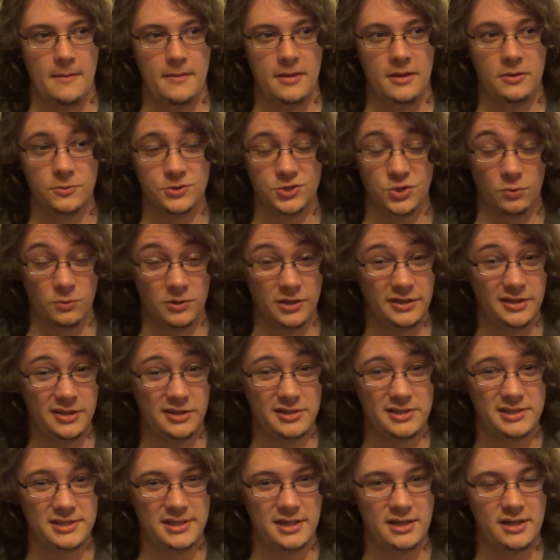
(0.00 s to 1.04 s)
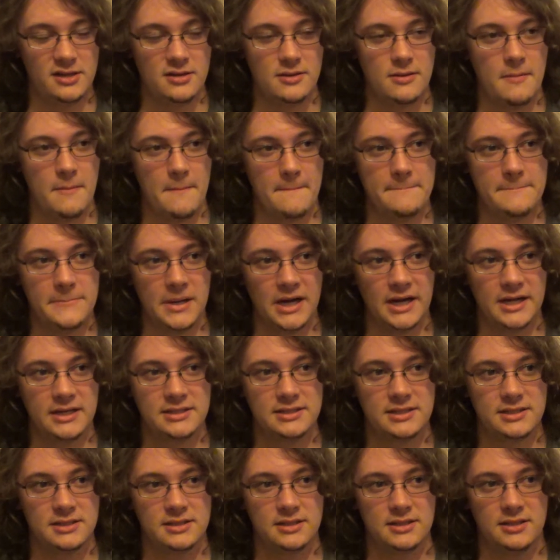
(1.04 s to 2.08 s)
It was a really good scene,
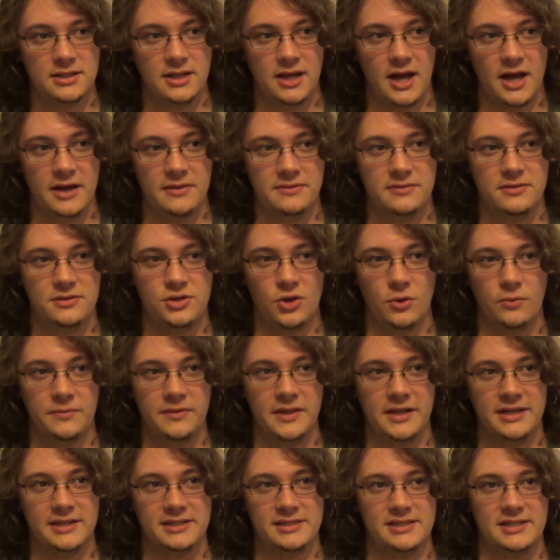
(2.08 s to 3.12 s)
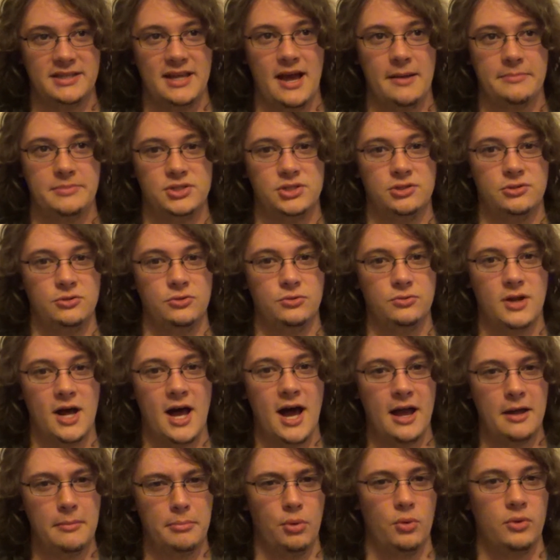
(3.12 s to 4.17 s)
but I don't think it's the absolute
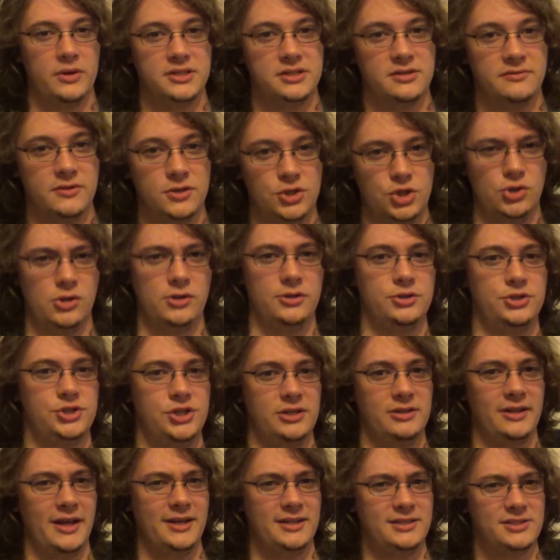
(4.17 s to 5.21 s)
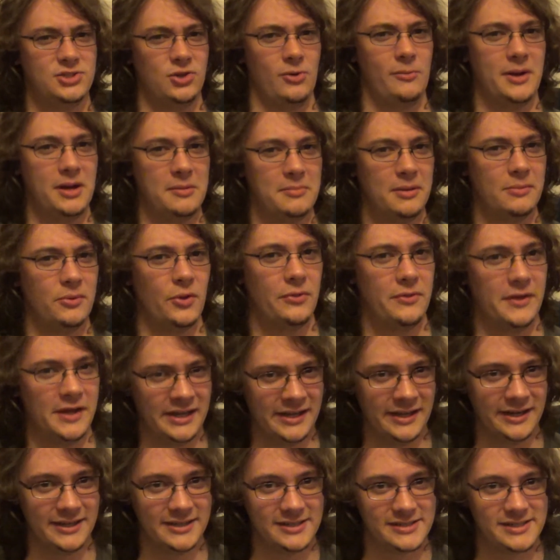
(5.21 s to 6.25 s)
high point of the trilogy like so many people think
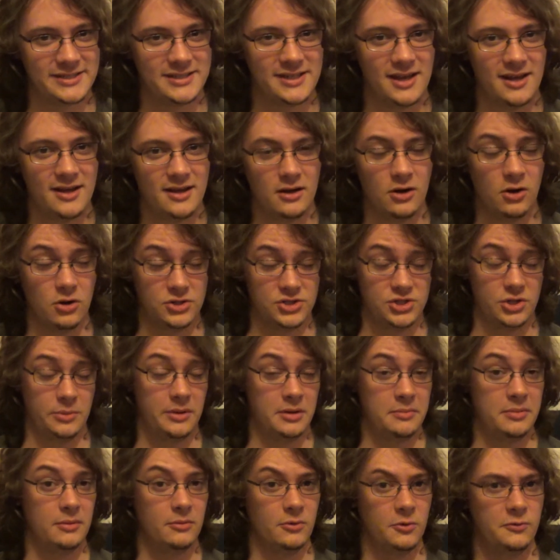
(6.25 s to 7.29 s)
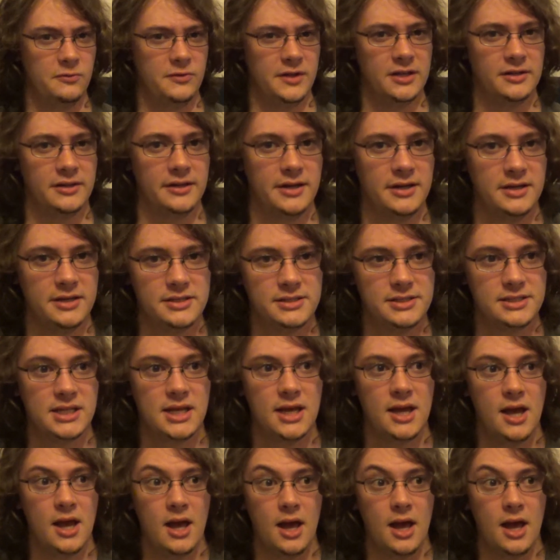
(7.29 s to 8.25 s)
it is, or so many people feel it is.